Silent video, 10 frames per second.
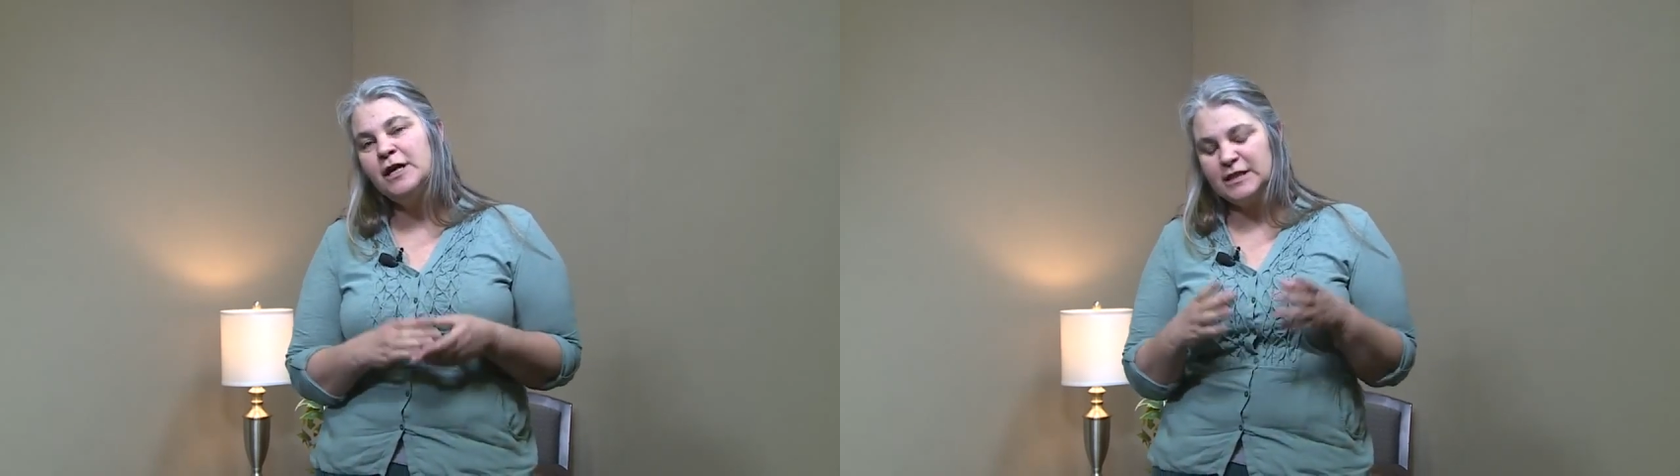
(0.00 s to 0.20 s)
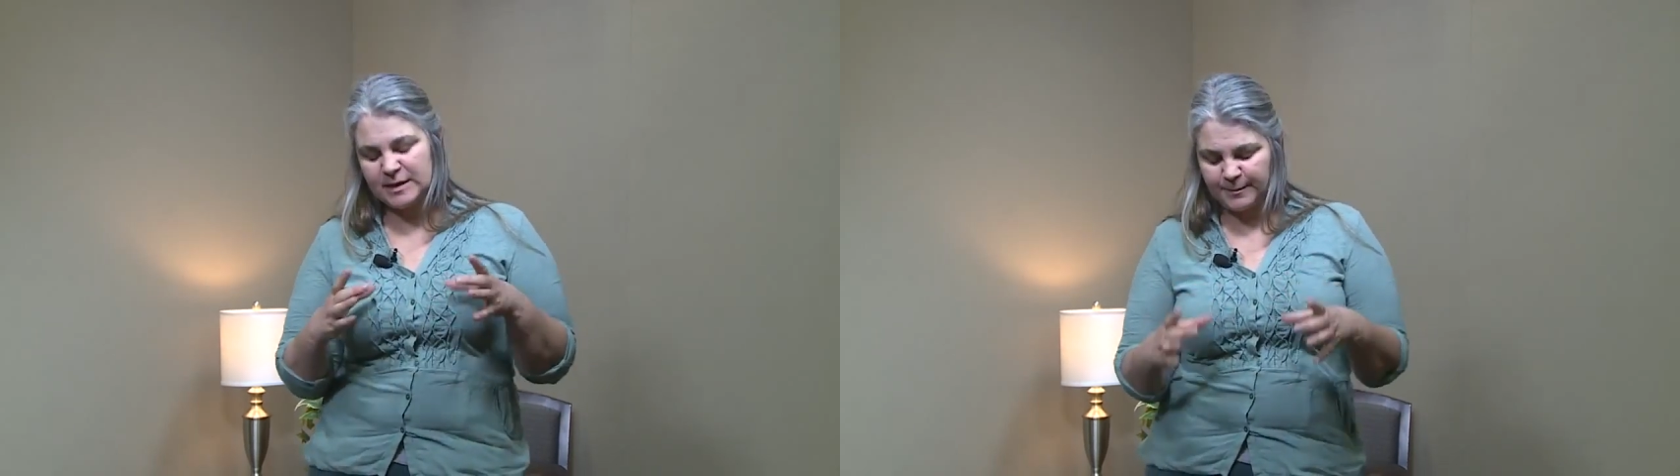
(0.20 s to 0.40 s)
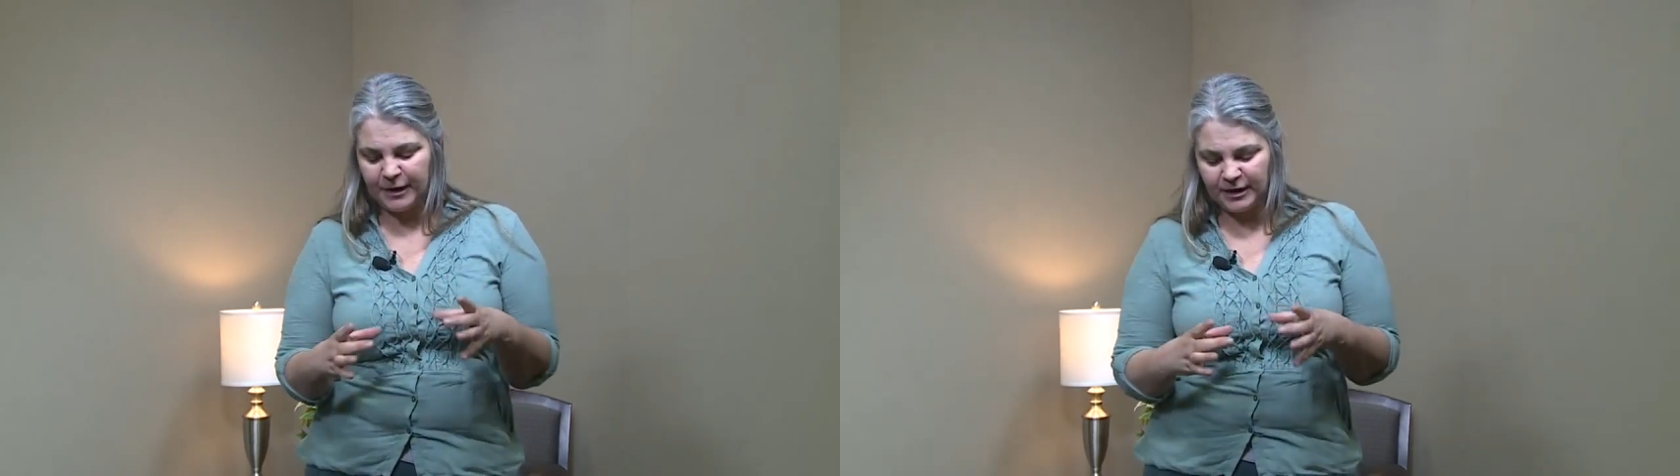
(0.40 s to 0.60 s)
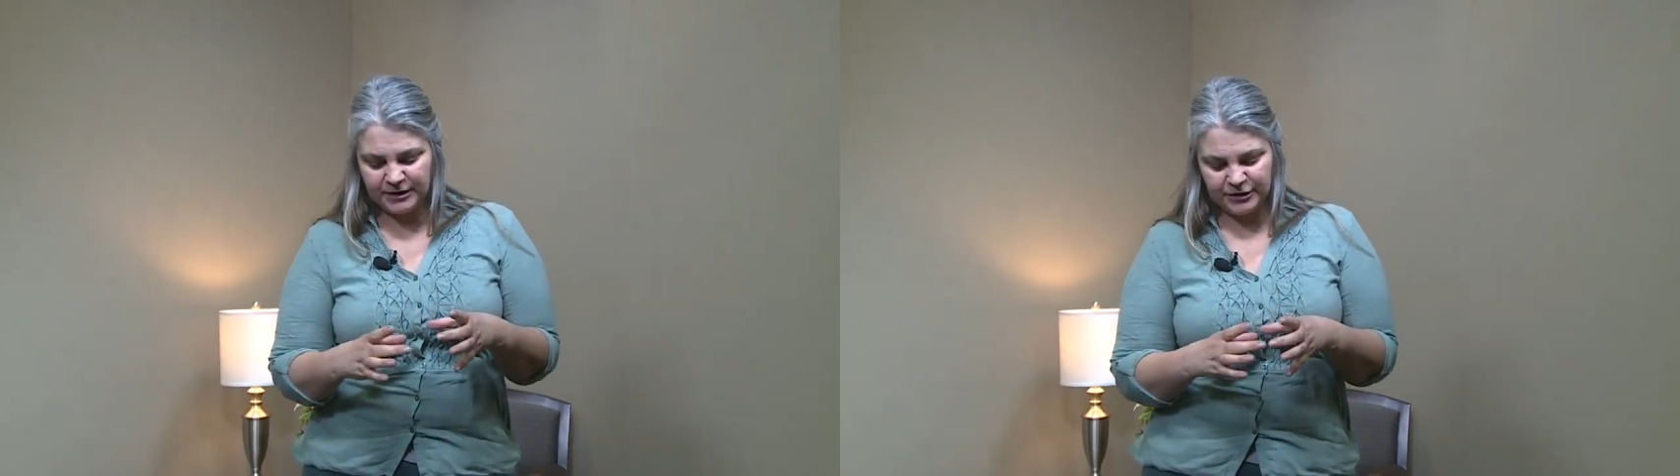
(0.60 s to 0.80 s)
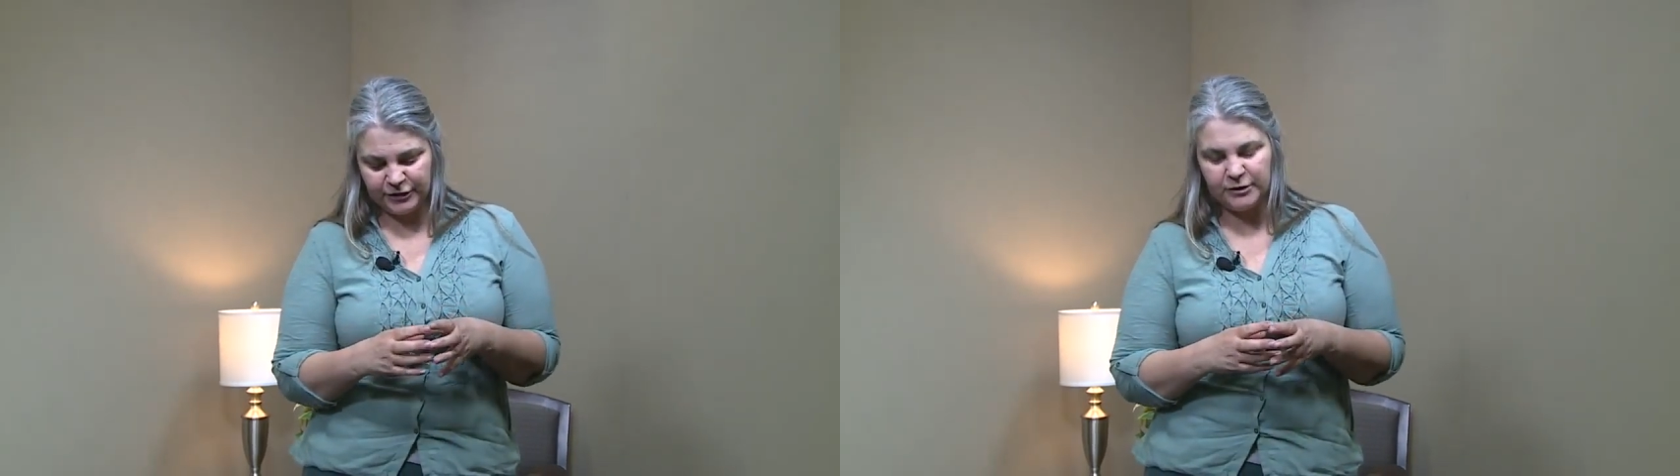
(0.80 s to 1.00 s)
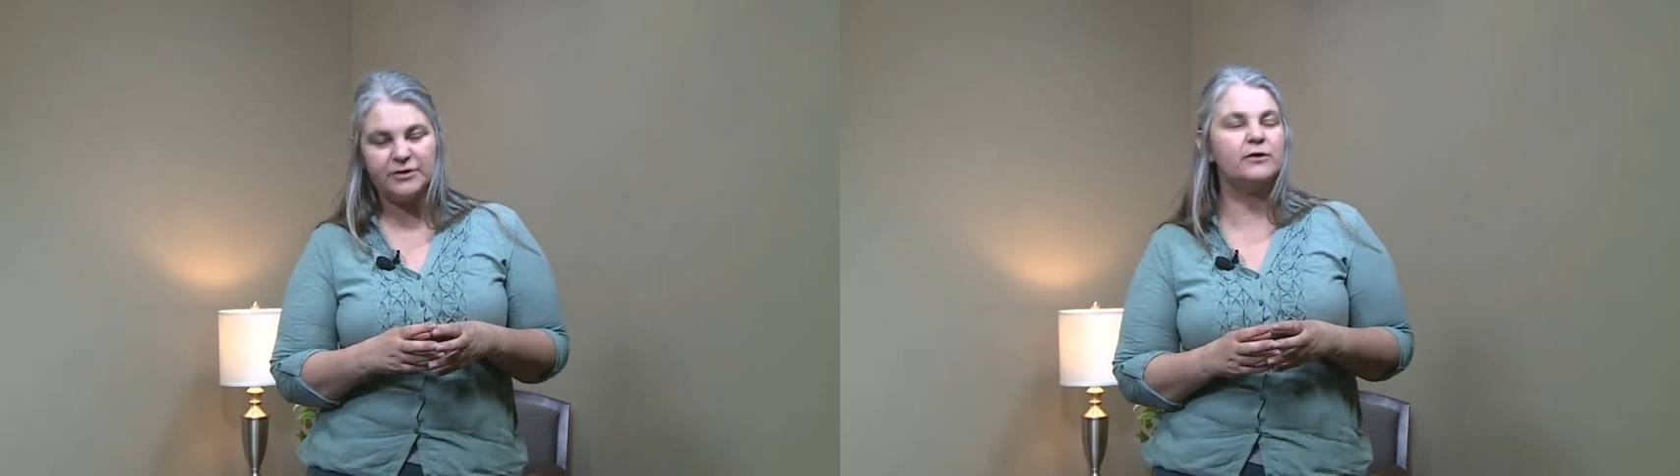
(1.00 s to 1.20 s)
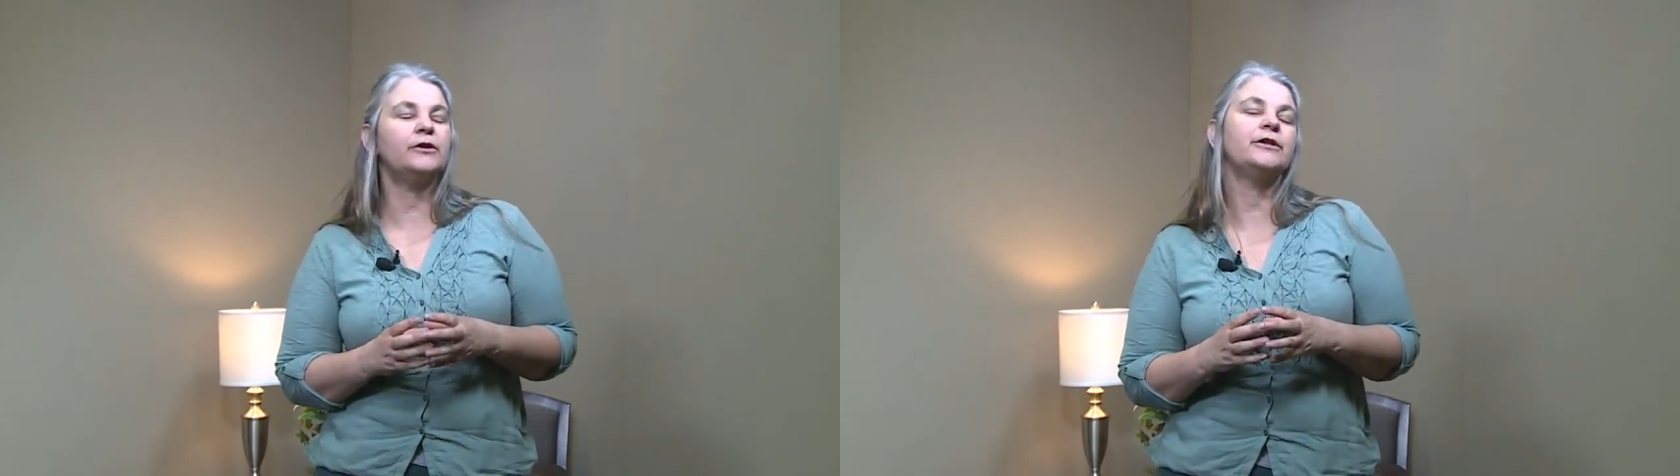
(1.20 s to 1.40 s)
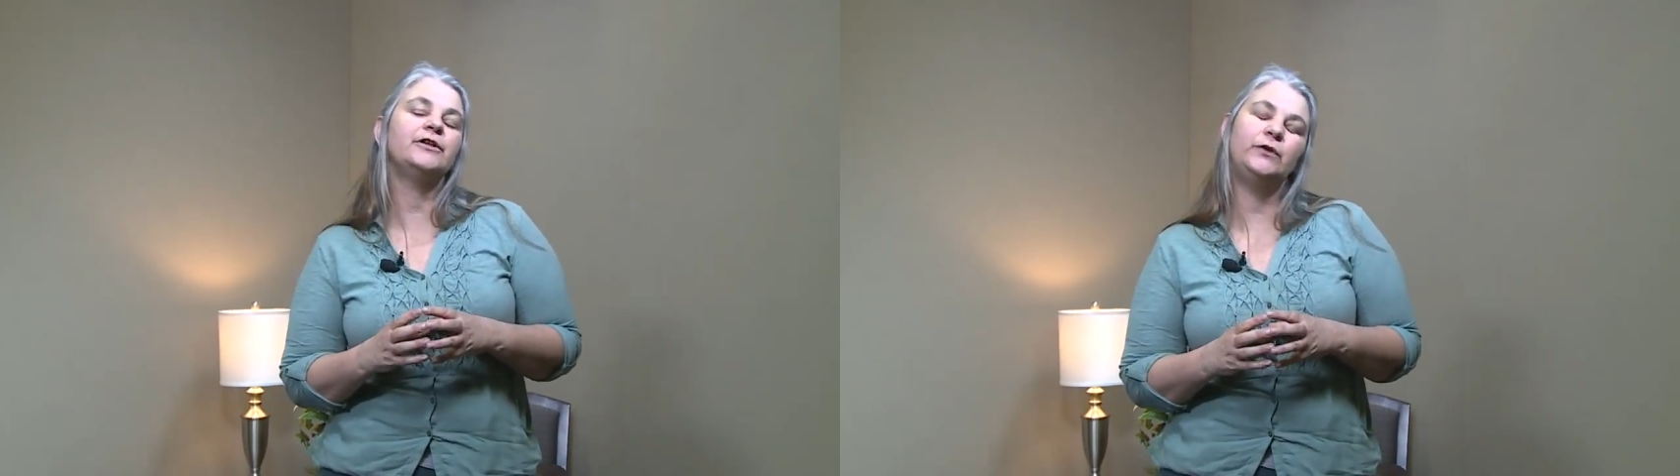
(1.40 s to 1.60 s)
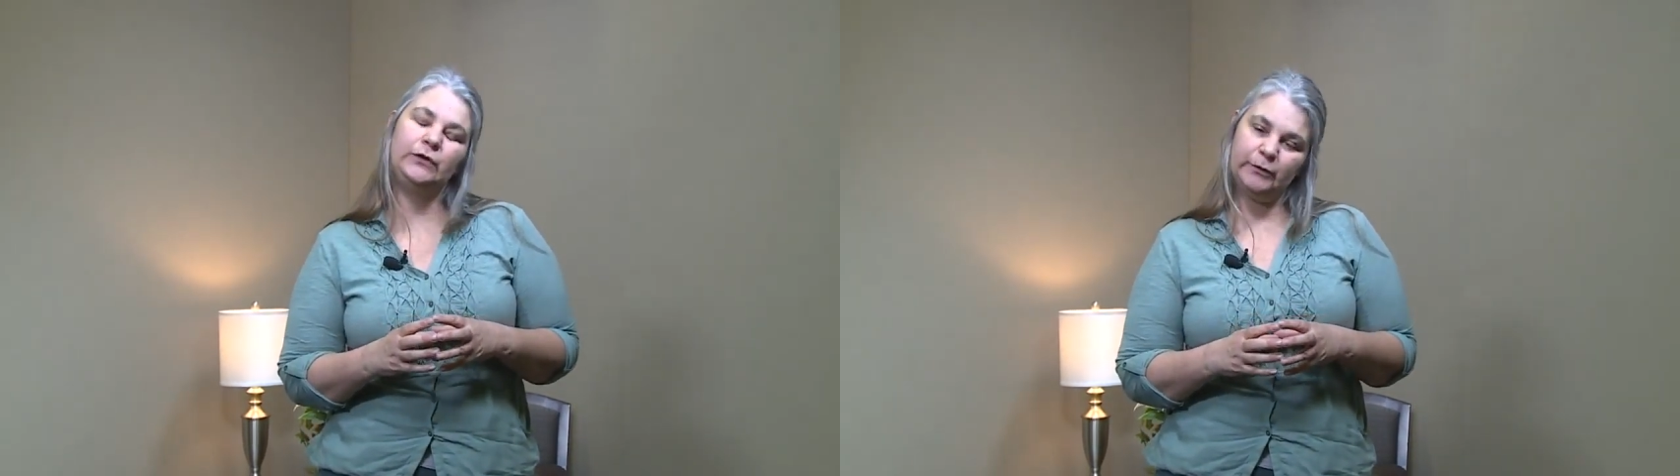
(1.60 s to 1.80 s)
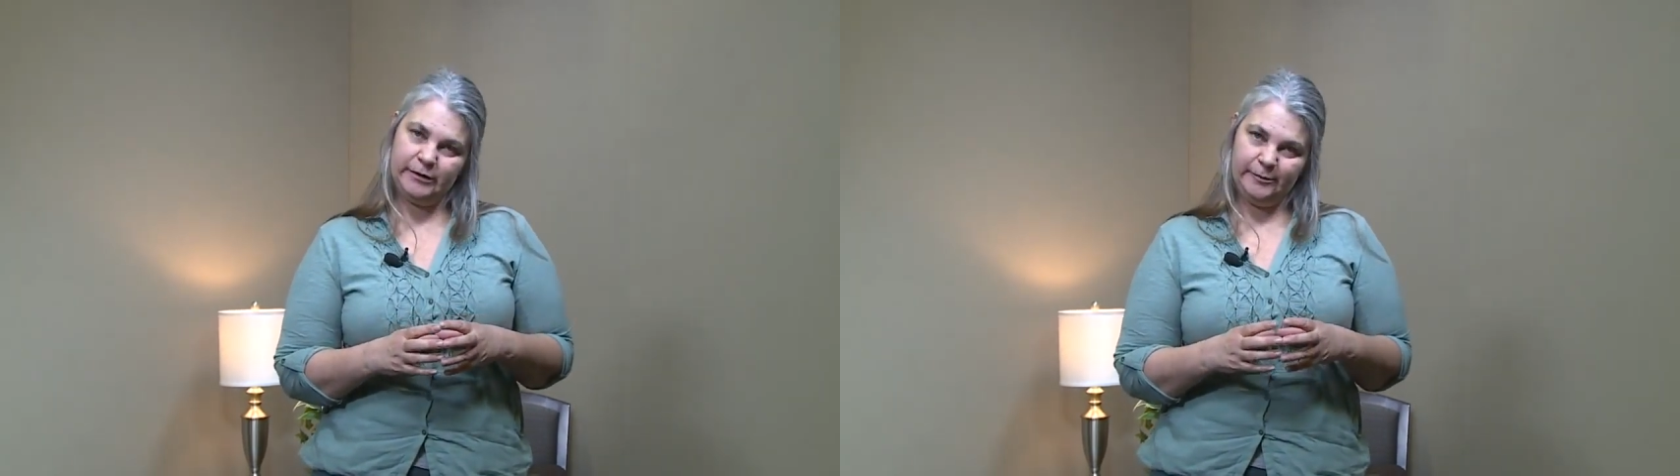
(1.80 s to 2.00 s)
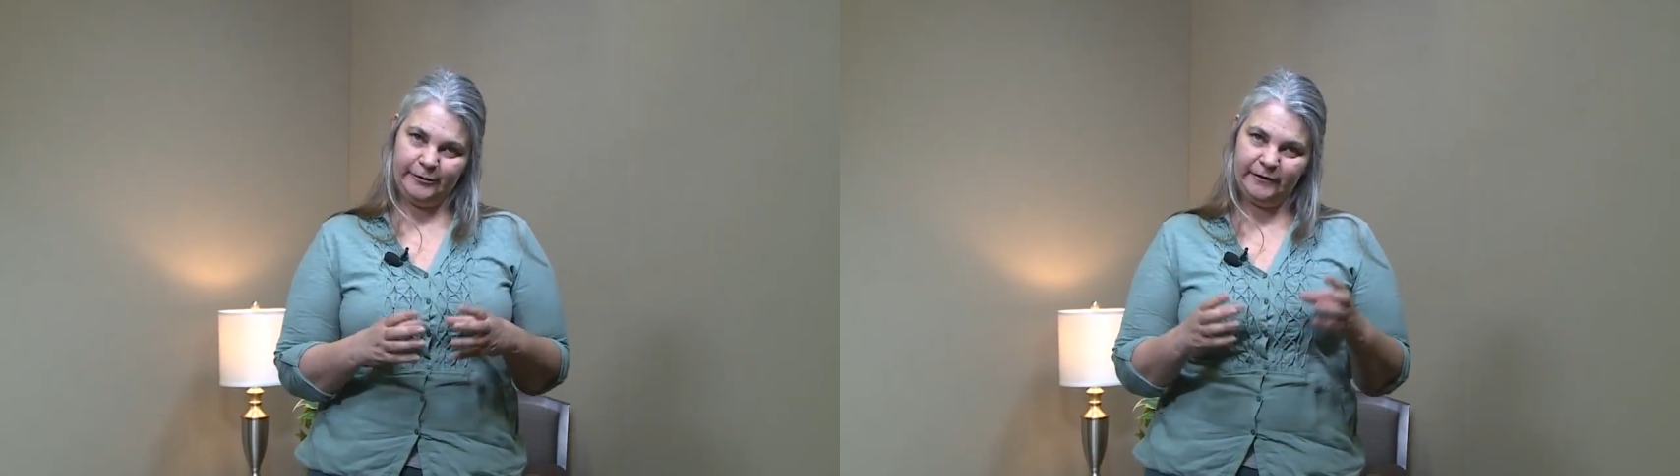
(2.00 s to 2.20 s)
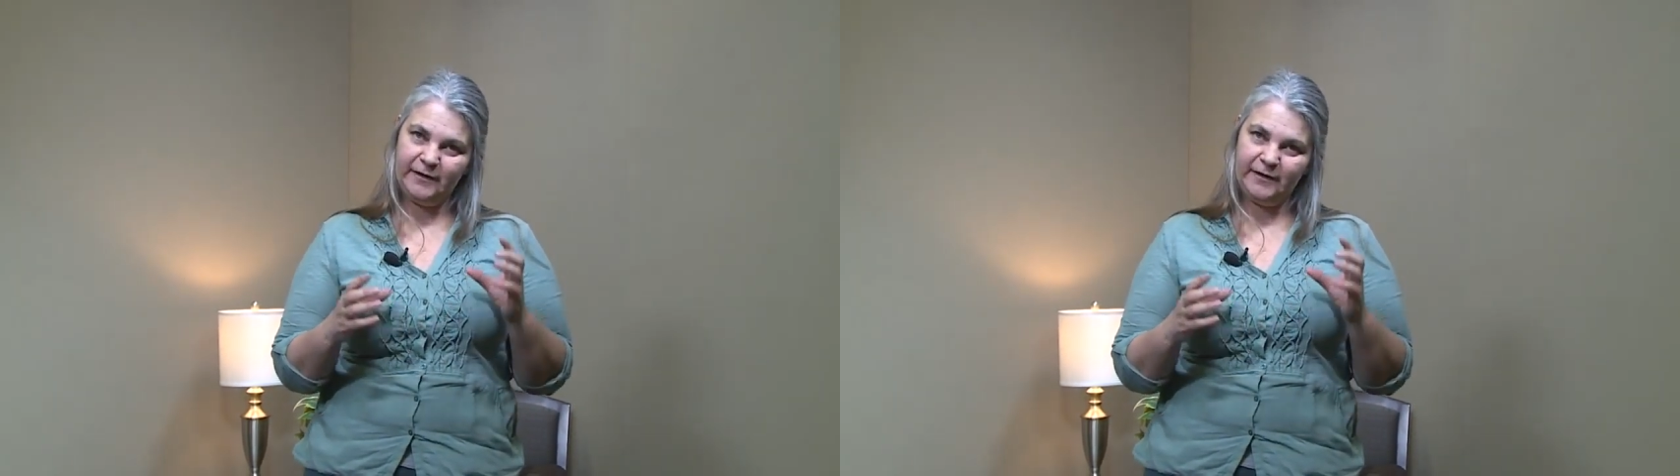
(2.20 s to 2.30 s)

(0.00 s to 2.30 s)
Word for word: Spotted turtles are adorable.